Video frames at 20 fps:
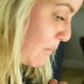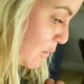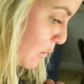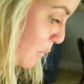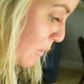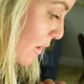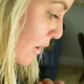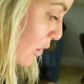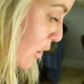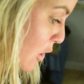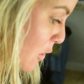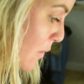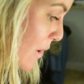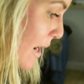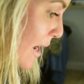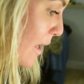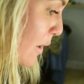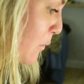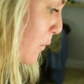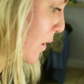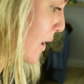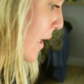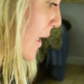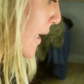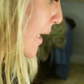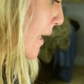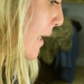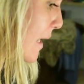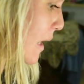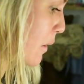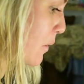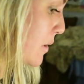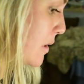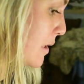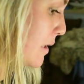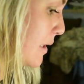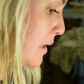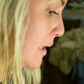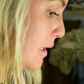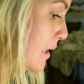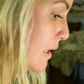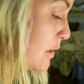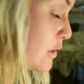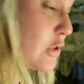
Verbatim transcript: So we're gonna go ahead and we're gonna get out the